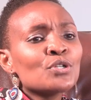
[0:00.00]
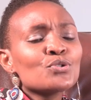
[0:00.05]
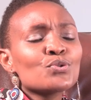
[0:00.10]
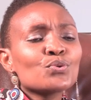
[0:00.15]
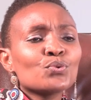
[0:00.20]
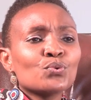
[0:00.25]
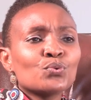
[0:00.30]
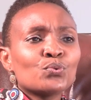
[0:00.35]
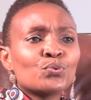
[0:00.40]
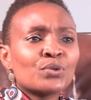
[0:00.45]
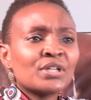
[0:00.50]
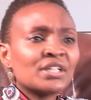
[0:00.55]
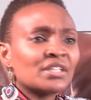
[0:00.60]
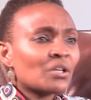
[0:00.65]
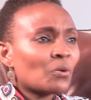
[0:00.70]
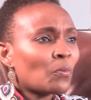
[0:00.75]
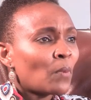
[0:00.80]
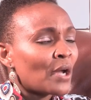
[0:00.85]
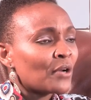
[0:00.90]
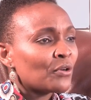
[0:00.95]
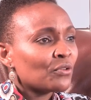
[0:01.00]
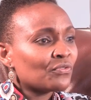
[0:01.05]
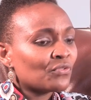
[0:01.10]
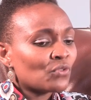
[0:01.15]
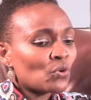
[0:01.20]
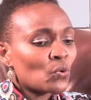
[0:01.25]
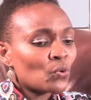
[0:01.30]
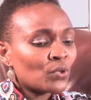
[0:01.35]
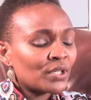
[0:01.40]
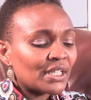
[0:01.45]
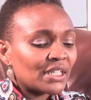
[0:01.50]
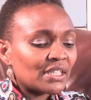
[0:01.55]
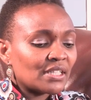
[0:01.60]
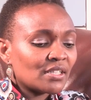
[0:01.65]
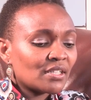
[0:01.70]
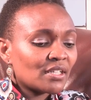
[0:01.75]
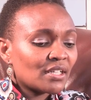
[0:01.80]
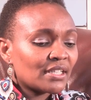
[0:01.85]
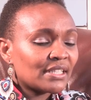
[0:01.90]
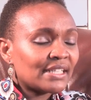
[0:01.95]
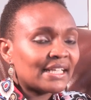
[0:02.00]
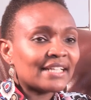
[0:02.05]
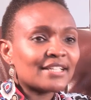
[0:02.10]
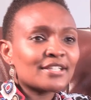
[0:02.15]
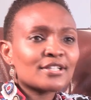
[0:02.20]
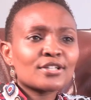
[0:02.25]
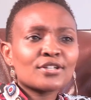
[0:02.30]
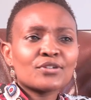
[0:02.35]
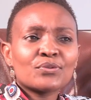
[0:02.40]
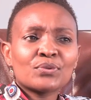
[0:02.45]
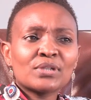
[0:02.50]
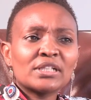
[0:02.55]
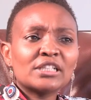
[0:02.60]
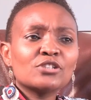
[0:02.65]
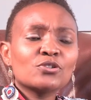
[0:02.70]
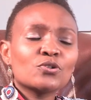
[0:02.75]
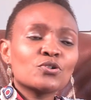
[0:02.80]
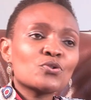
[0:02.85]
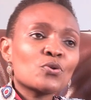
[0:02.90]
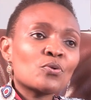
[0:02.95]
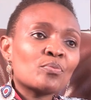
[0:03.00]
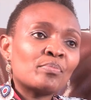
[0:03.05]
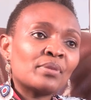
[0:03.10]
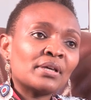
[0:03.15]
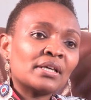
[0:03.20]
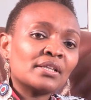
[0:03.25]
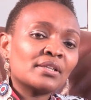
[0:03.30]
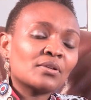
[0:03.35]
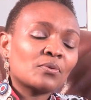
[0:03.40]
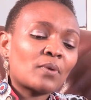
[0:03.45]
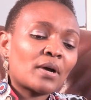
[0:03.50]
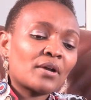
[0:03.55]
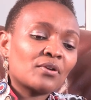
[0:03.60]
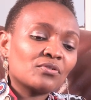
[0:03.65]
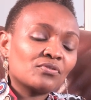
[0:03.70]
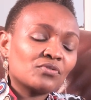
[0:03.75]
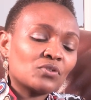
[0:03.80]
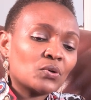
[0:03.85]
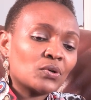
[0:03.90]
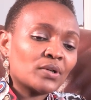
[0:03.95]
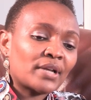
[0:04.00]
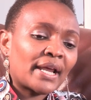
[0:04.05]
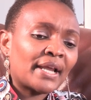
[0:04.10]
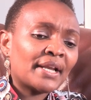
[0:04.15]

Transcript: to read the Word of God and yet really not obey the Word of God.